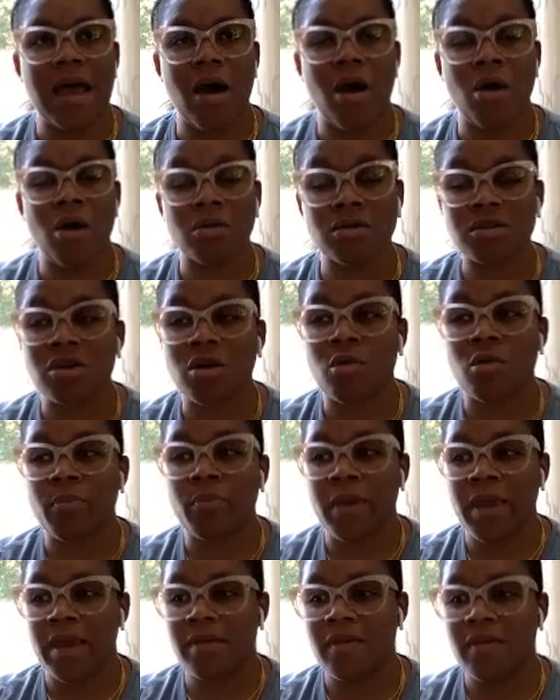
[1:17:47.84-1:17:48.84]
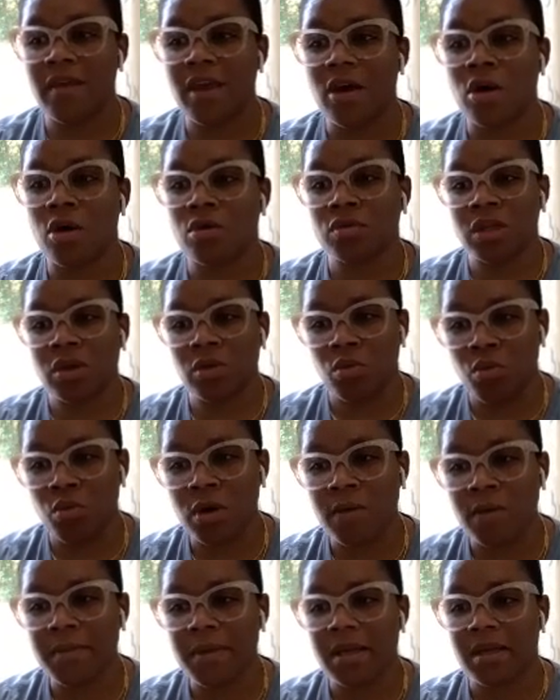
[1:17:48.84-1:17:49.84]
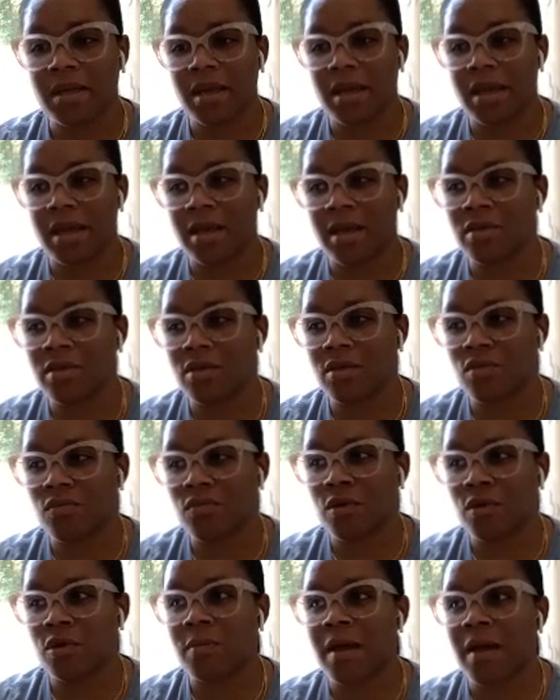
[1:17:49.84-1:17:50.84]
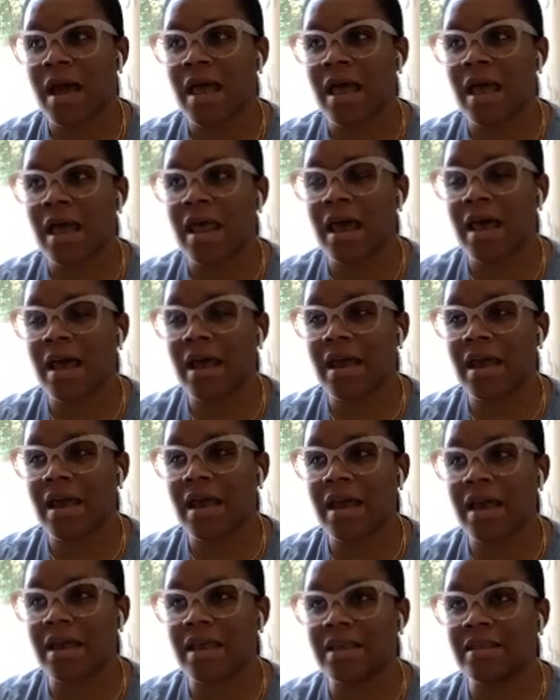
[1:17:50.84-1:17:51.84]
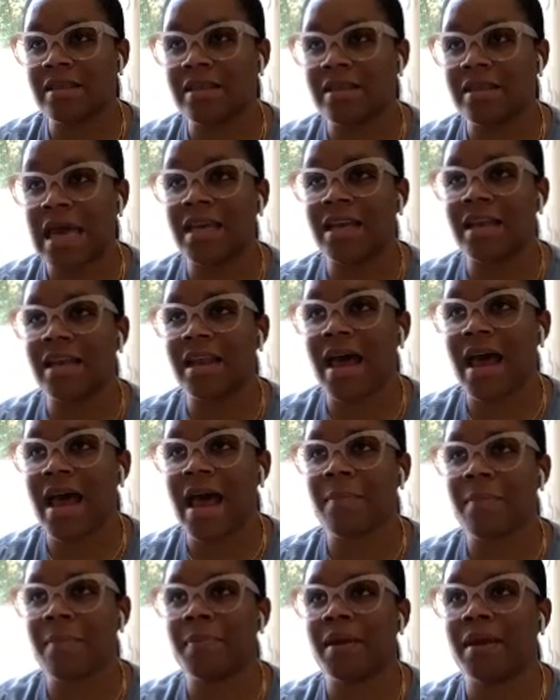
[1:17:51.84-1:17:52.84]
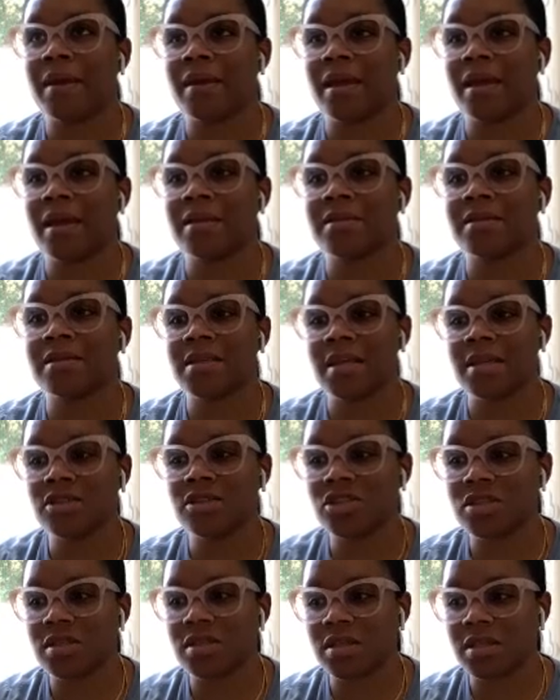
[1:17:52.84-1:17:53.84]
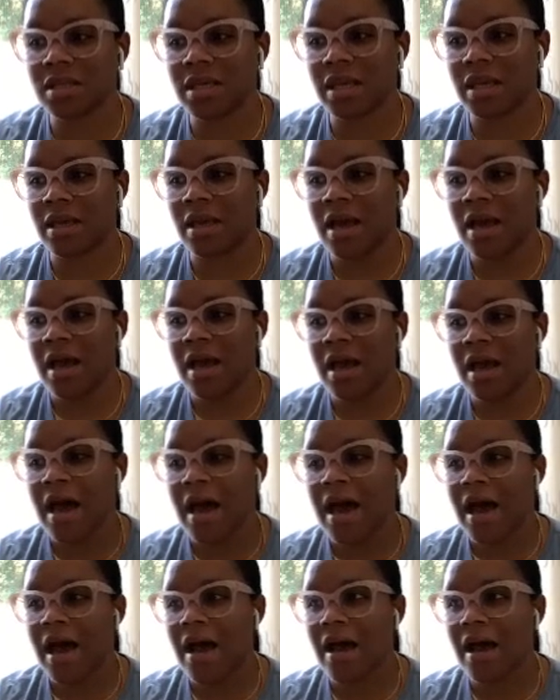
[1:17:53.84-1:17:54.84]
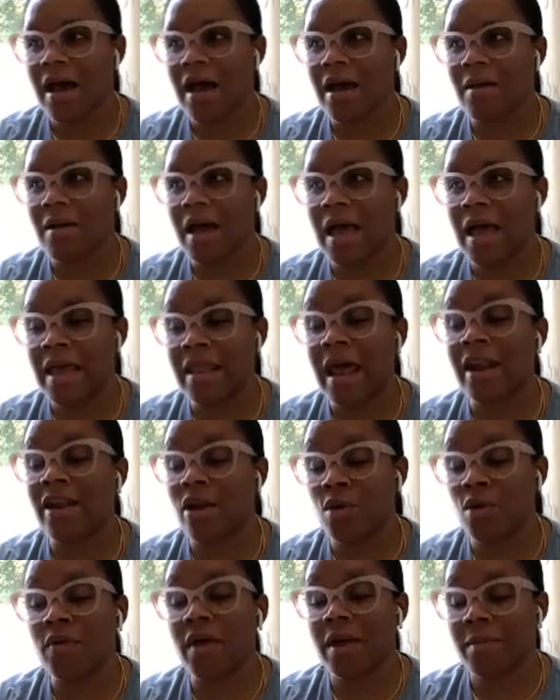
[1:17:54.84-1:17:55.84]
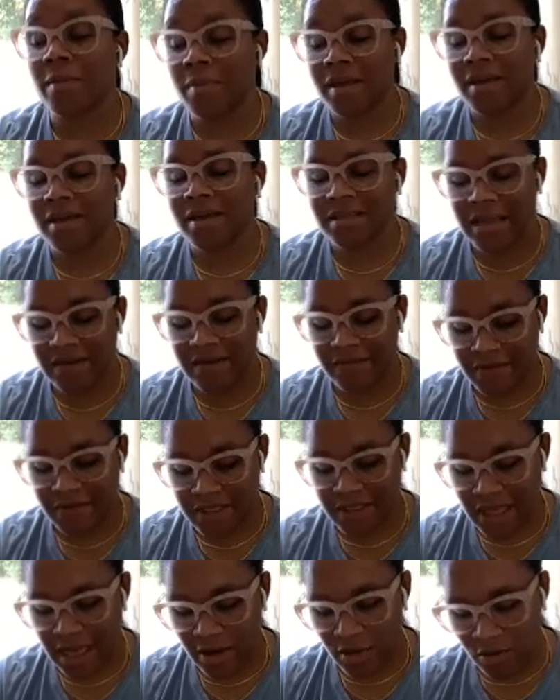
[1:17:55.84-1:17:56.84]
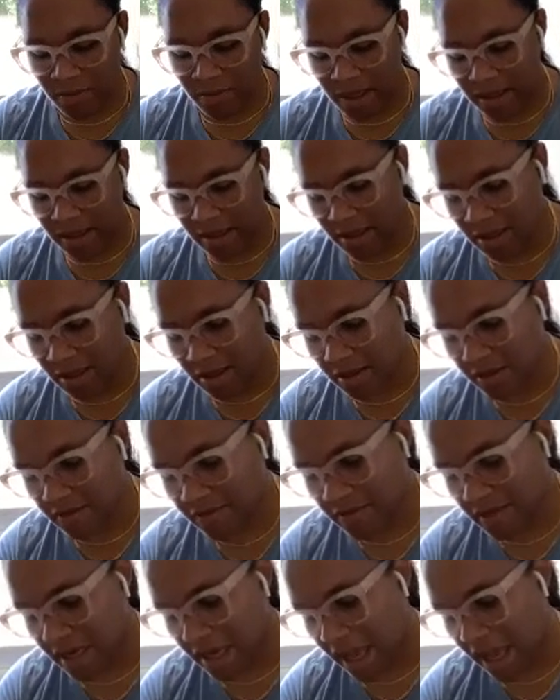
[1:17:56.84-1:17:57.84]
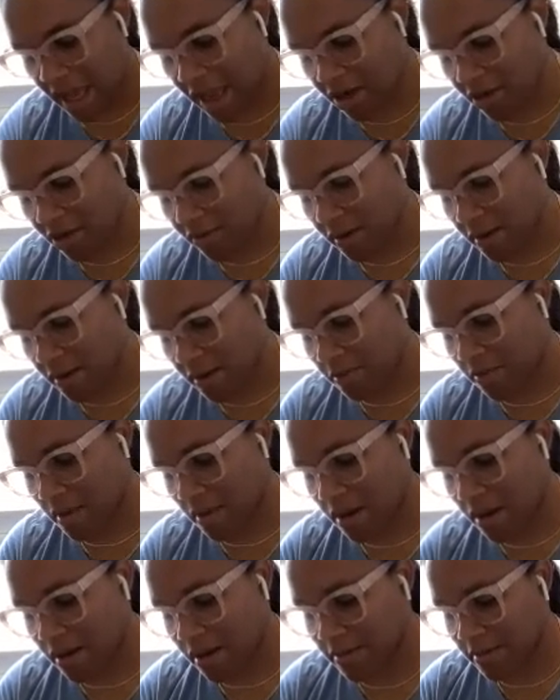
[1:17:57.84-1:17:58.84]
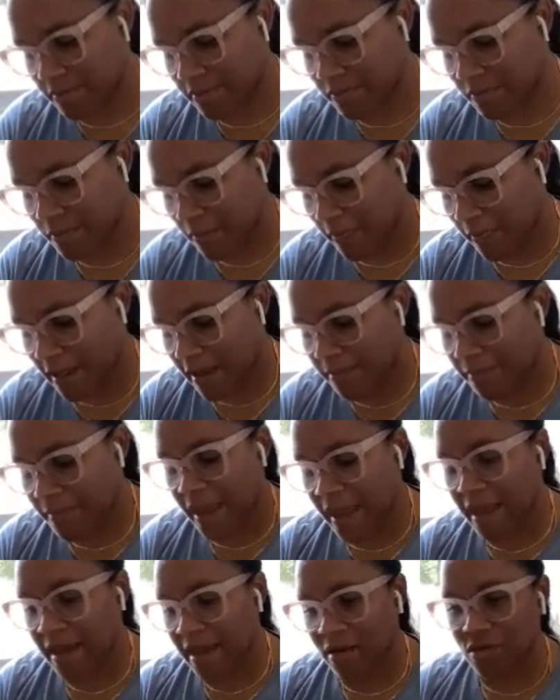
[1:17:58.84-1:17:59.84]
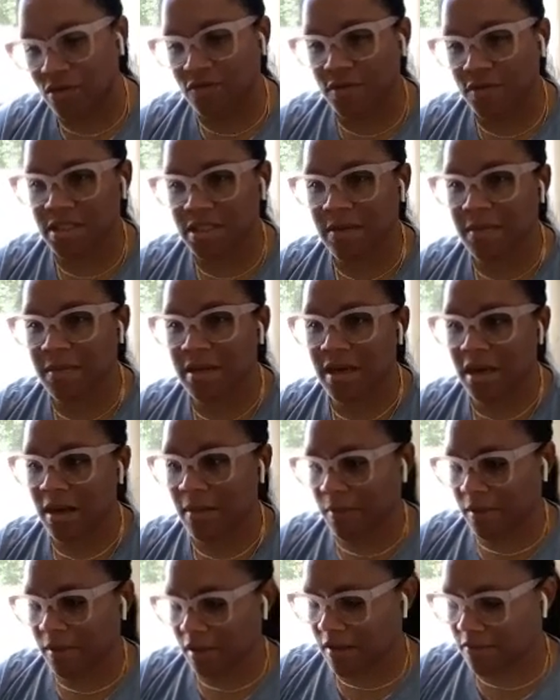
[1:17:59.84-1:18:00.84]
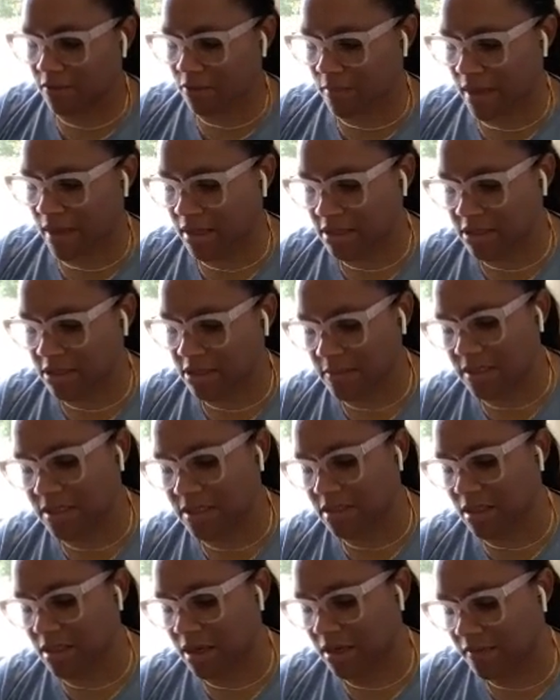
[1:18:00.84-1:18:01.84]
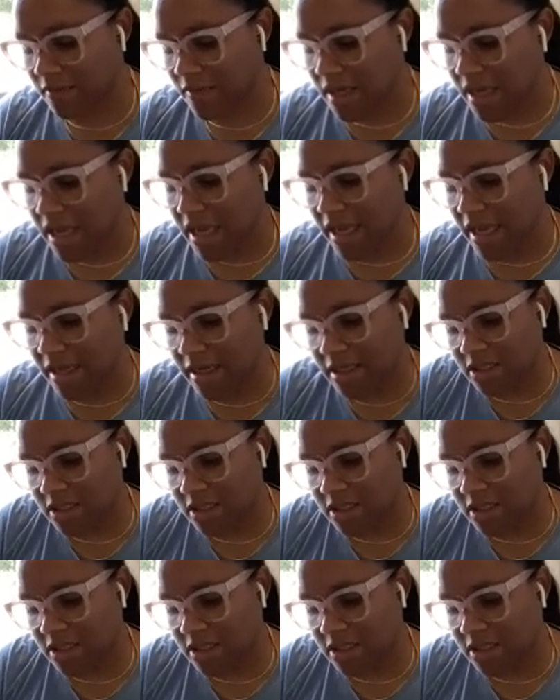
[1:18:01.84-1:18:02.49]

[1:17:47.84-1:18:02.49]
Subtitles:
also being the only woman in the room, that didn't happen intentionally. And I know that because I've sat on many of the hiring panels for some of the upper level management stuff, and it